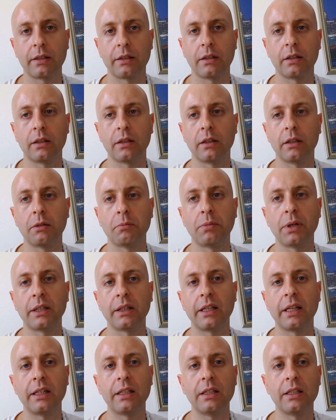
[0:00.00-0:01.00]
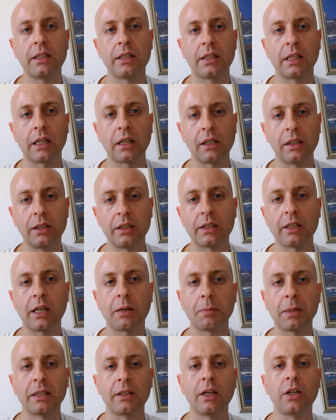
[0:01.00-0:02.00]
But there is a clear
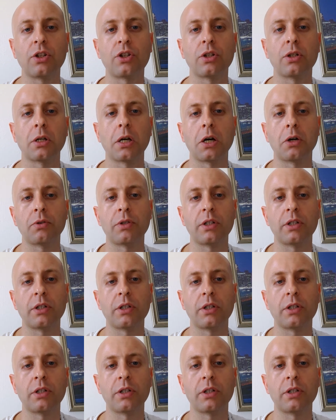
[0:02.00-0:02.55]
segmentation now.